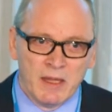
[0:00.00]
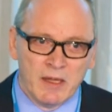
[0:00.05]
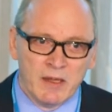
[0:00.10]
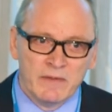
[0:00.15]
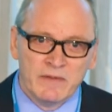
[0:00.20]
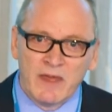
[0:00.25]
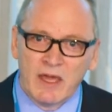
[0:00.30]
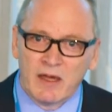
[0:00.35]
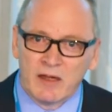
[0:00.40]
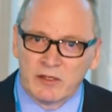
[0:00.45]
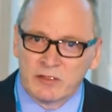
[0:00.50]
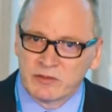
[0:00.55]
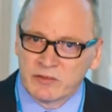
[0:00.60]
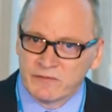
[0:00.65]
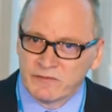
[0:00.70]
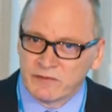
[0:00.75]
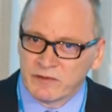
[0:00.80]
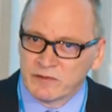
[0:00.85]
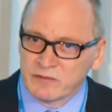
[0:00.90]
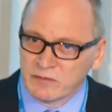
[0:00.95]
there are
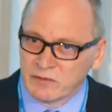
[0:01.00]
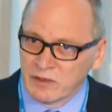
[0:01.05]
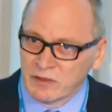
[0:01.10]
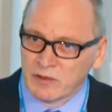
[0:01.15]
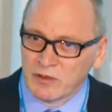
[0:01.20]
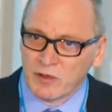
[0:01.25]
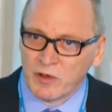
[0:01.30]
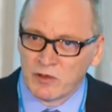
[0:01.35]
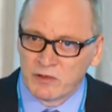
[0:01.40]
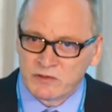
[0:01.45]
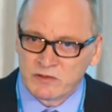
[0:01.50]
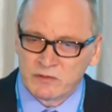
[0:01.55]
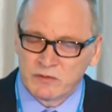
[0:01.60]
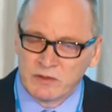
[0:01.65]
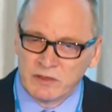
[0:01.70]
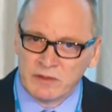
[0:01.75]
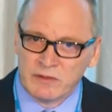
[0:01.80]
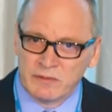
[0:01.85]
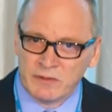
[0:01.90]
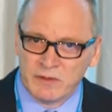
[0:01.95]
different
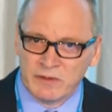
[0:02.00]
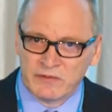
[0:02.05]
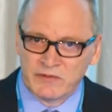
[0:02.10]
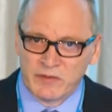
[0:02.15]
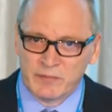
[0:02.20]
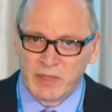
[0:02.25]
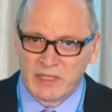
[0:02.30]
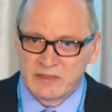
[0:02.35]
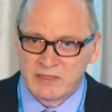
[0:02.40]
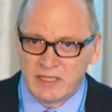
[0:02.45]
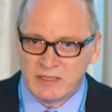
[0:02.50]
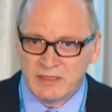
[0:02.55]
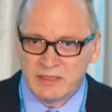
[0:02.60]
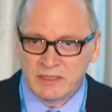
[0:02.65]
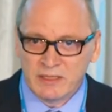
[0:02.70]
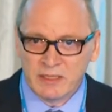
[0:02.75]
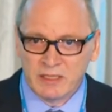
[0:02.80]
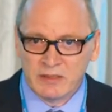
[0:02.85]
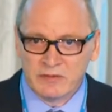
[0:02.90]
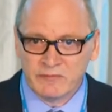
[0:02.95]
also
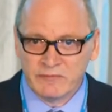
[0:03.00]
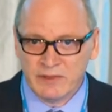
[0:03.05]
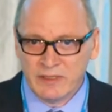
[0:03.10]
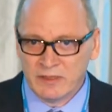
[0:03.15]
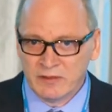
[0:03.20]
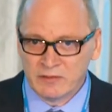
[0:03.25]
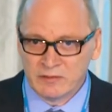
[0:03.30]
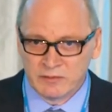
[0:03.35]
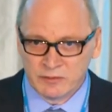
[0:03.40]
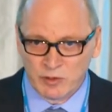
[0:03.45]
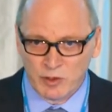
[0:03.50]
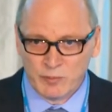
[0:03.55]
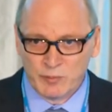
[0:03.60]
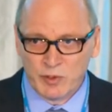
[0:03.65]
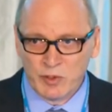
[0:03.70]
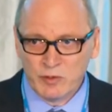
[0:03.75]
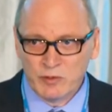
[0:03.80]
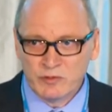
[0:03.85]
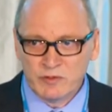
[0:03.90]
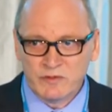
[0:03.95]
sympathetic and vagal
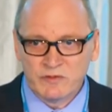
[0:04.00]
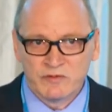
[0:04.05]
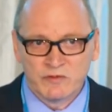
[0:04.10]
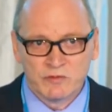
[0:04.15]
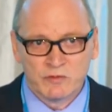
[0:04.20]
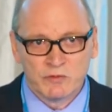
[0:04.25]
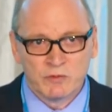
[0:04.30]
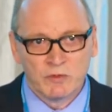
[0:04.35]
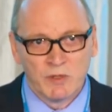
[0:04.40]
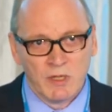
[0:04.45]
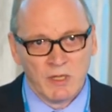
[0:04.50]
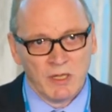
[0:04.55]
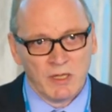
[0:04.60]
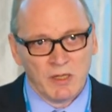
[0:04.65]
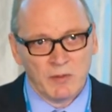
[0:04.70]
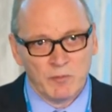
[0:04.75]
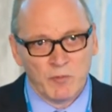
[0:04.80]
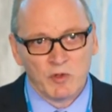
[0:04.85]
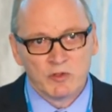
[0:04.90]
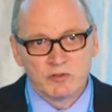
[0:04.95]
components who
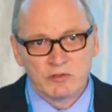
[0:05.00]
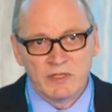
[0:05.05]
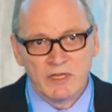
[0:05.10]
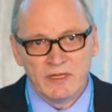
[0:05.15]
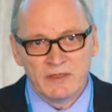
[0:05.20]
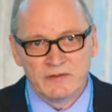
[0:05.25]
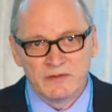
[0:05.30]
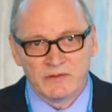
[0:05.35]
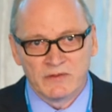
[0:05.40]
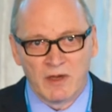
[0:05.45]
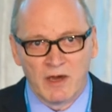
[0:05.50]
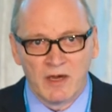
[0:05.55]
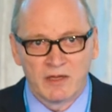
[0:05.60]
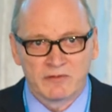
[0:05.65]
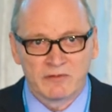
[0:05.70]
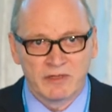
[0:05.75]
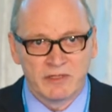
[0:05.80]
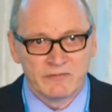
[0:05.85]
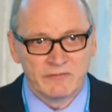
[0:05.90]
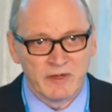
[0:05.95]
modulate this
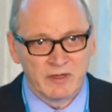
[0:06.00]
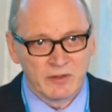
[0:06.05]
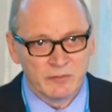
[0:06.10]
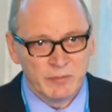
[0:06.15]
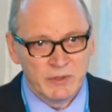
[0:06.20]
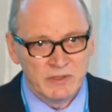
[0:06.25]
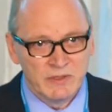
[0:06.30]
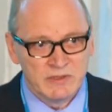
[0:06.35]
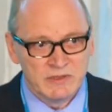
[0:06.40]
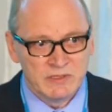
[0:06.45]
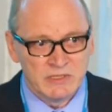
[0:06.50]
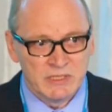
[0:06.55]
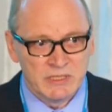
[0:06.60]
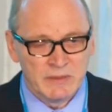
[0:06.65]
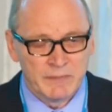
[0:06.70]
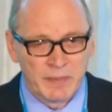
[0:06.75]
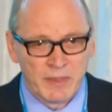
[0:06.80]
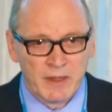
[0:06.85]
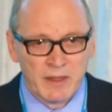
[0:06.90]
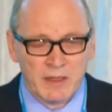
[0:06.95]
heart rate variability.
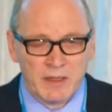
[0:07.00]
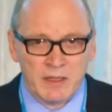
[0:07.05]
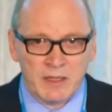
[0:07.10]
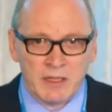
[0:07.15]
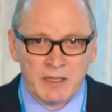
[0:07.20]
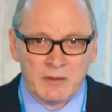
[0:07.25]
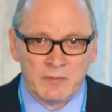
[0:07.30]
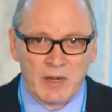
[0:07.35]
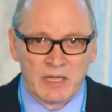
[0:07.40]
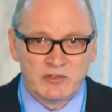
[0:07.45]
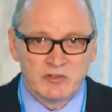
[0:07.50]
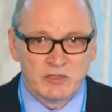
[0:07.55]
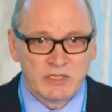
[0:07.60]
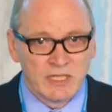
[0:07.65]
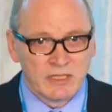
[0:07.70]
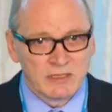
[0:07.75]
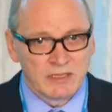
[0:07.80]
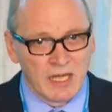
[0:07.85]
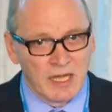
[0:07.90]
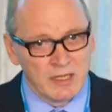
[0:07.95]
But you
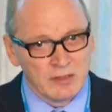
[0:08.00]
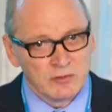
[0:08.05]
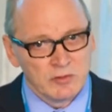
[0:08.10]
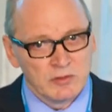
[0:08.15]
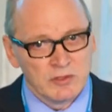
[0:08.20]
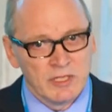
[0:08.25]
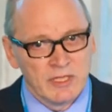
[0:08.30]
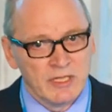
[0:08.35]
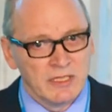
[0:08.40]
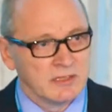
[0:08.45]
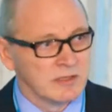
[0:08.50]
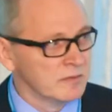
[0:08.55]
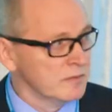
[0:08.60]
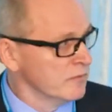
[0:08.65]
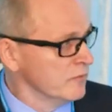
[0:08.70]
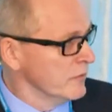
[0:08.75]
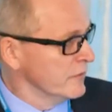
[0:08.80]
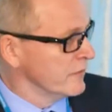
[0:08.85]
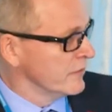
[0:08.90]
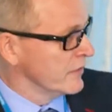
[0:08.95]
can calculate
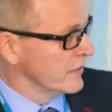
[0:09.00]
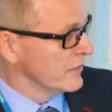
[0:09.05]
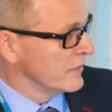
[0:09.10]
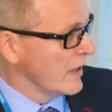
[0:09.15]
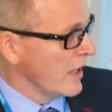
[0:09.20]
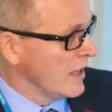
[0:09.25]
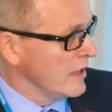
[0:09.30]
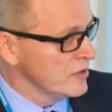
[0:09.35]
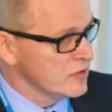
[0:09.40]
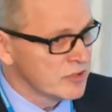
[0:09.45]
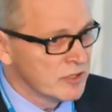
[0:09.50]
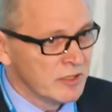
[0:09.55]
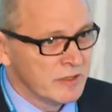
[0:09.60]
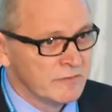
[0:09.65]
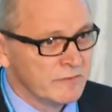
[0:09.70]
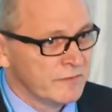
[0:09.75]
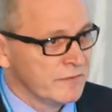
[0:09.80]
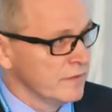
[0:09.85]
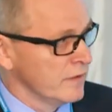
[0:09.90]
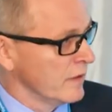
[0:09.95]
with this
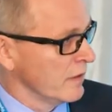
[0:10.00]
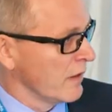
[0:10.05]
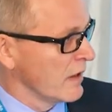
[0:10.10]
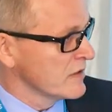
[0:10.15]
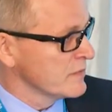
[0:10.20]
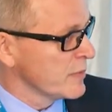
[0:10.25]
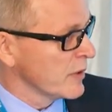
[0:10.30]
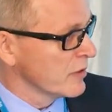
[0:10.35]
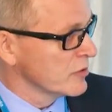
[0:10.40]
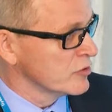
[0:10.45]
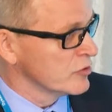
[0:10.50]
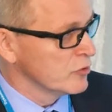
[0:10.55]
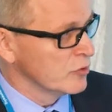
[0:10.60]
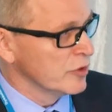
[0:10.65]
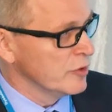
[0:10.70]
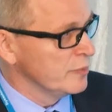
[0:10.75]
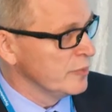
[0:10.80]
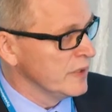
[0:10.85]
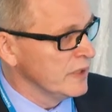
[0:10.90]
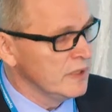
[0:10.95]
HF
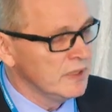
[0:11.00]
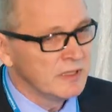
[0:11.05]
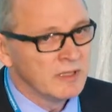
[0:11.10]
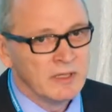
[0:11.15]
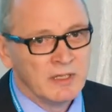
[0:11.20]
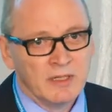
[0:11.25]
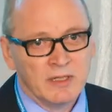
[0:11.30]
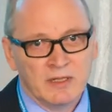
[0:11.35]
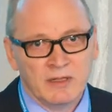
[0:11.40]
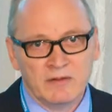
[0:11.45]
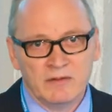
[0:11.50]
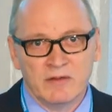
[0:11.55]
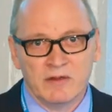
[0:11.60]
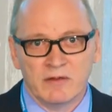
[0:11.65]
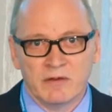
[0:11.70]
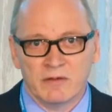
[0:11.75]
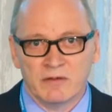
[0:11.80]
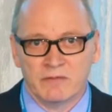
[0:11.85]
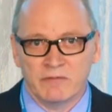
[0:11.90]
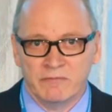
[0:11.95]
respiratory peak
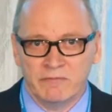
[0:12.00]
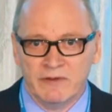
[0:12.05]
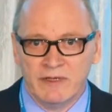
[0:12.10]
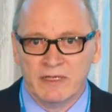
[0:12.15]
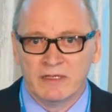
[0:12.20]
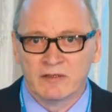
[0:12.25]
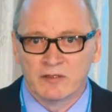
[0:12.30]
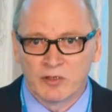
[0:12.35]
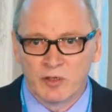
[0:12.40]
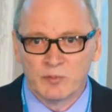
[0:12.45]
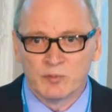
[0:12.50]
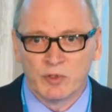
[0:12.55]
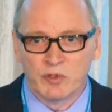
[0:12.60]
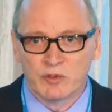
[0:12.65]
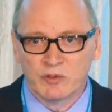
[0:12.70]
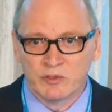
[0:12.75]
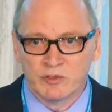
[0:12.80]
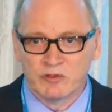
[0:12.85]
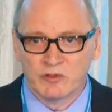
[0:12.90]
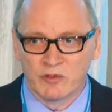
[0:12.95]
the vagal
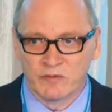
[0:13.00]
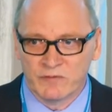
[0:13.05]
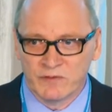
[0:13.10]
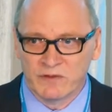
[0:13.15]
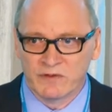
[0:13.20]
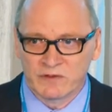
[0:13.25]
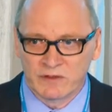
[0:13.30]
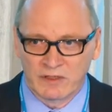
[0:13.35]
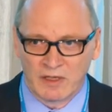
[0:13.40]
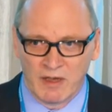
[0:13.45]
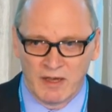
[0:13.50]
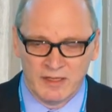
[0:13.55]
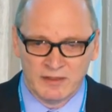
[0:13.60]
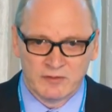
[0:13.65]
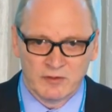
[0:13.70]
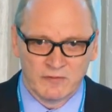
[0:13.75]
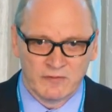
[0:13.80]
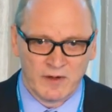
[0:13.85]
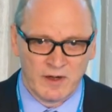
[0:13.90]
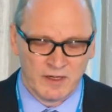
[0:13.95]
component of this
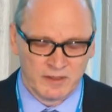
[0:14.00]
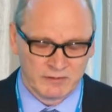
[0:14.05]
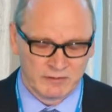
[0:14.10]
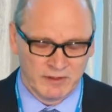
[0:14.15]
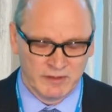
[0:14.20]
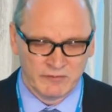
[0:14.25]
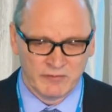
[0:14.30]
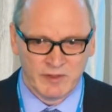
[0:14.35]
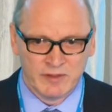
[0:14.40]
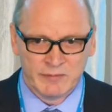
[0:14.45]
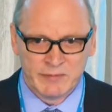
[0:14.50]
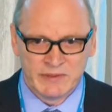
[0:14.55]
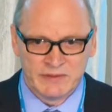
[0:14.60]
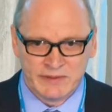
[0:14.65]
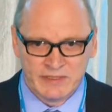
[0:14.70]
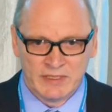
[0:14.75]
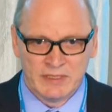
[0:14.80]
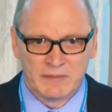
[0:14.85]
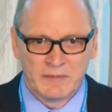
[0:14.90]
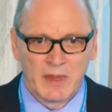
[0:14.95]
kind of heart rate
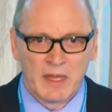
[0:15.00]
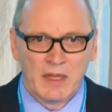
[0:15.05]
variability.